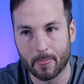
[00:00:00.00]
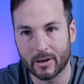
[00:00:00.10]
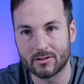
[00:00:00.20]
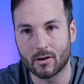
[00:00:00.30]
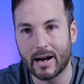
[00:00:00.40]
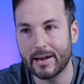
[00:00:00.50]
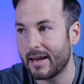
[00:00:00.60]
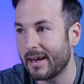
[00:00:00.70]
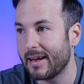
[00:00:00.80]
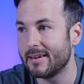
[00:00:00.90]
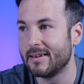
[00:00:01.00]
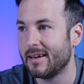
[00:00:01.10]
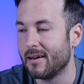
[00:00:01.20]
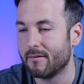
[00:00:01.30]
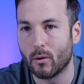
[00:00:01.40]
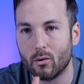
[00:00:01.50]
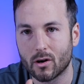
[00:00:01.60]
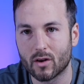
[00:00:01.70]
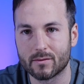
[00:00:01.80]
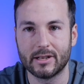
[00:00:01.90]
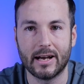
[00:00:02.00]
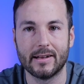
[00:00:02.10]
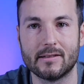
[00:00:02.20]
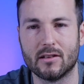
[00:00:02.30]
right? So I hate phone calls from tenants.